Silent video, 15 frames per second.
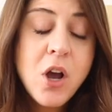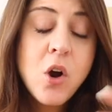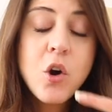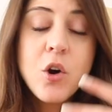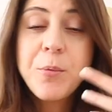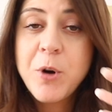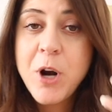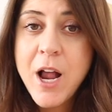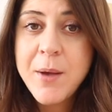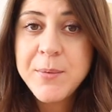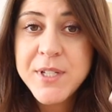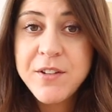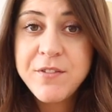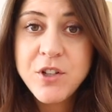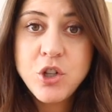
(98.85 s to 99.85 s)
or
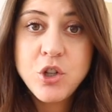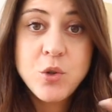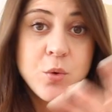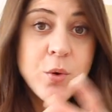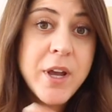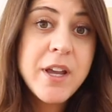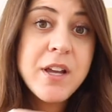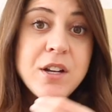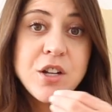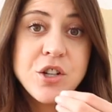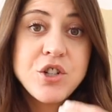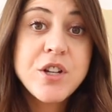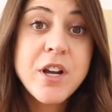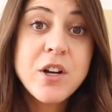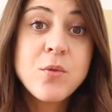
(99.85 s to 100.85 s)
perhaps even you
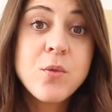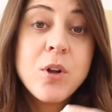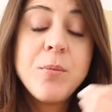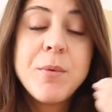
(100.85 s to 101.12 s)
in general,